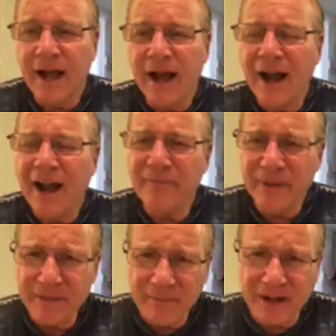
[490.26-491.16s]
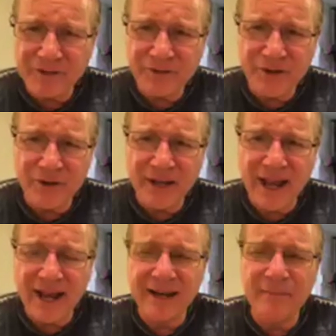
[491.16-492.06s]
I've been in Montreal,
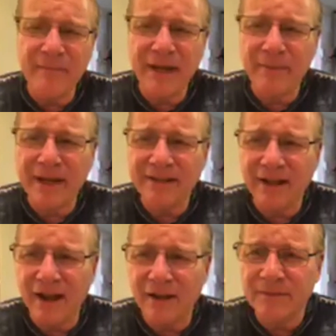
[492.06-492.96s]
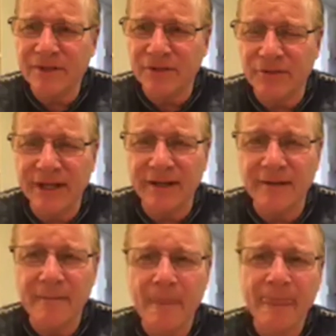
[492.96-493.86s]
Canada many times,
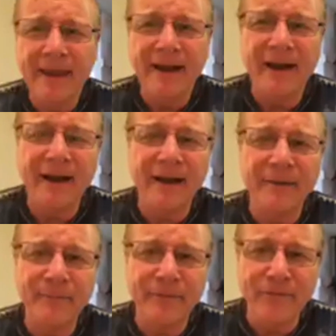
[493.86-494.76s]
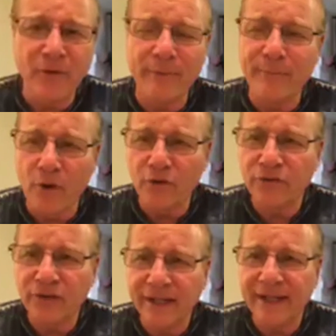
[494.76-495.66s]
Karina. I perform
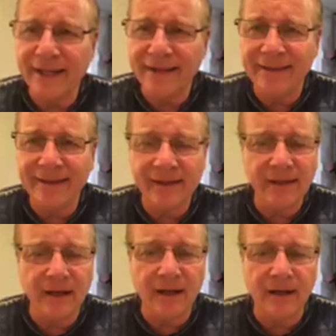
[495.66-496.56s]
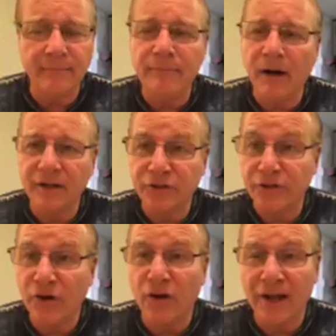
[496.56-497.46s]
mostly in the
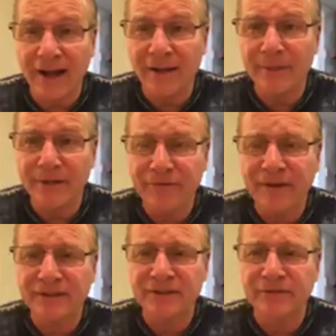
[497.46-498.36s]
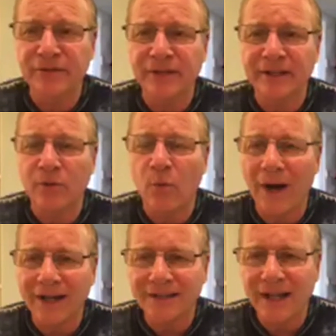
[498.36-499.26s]
Montreal Comedy Festival, in the
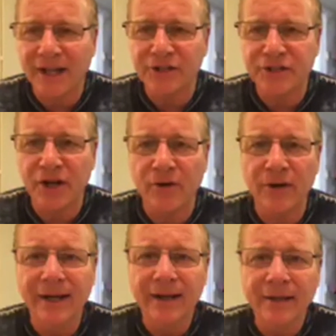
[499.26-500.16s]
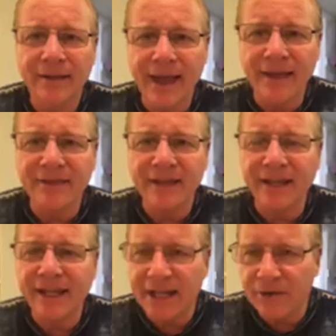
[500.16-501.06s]
Wise Guys Show, the
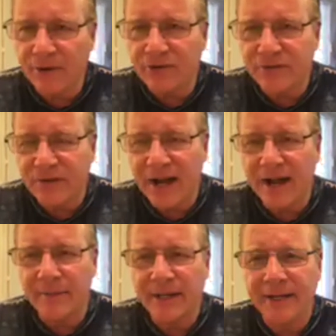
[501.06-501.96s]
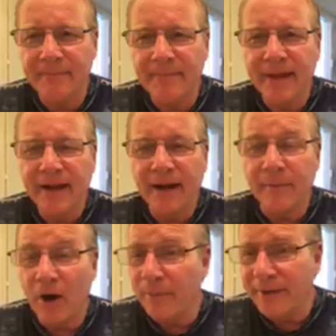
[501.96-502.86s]
Ethnic Heroes of Comedy.
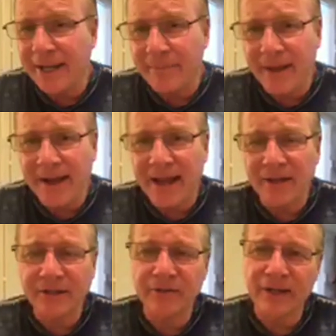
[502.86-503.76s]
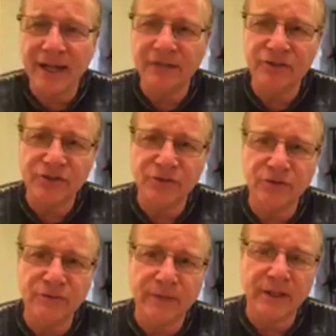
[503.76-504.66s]
I'm hoping to get back out there again
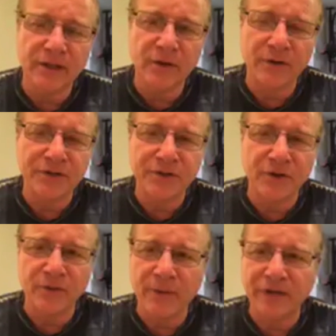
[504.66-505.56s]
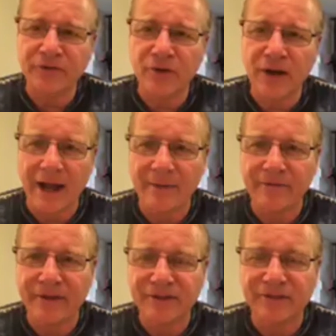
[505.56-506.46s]
soon, but as you know, the Montreal Comedy
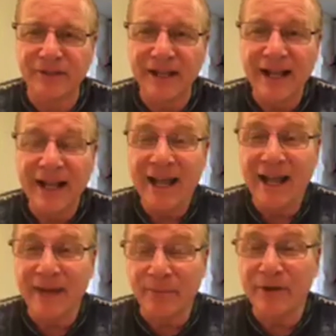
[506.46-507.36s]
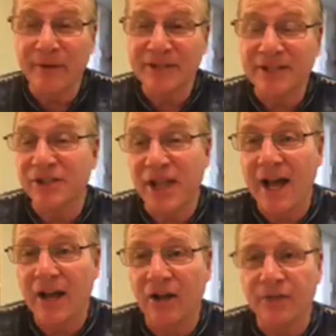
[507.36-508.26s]
Festival pretty much has a
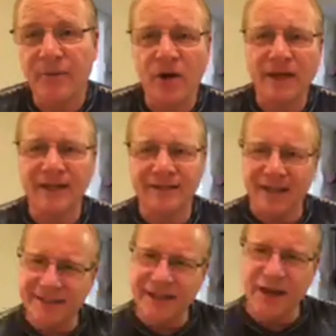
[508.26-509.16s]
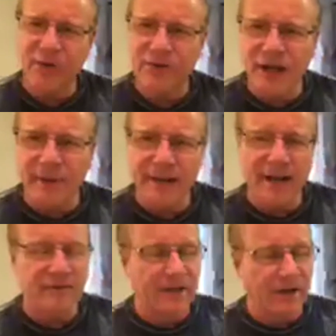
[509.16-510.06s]
lock on the market, and they say who's coming
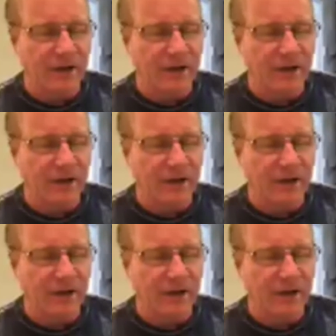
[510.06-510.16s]
out there.